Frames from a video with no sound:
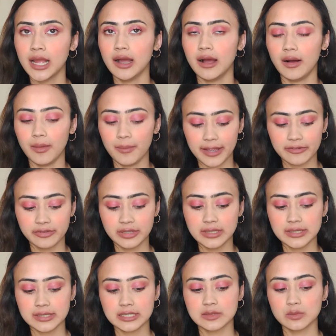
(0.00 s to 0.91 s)
I
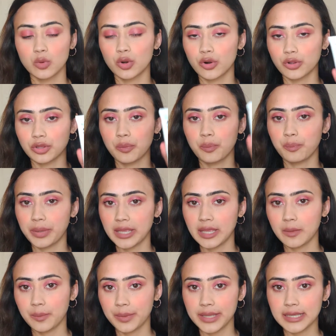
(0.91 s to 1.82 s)
feel this is more on the
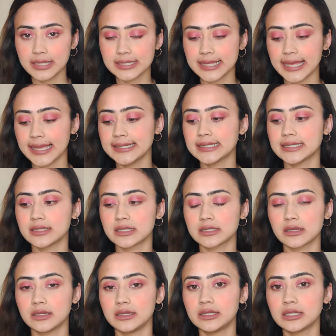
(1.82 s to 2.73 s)
pink side, and
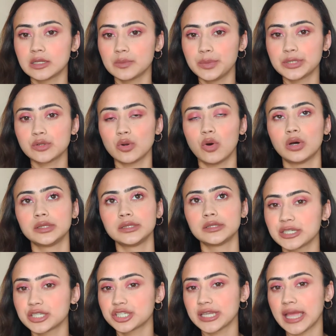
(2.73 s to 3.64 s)
this is a little bit on
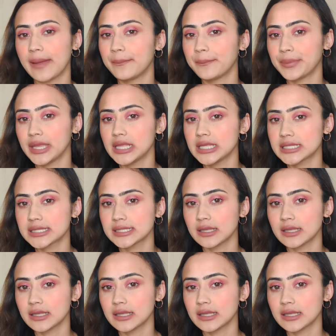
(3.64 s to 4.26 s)
like a champagne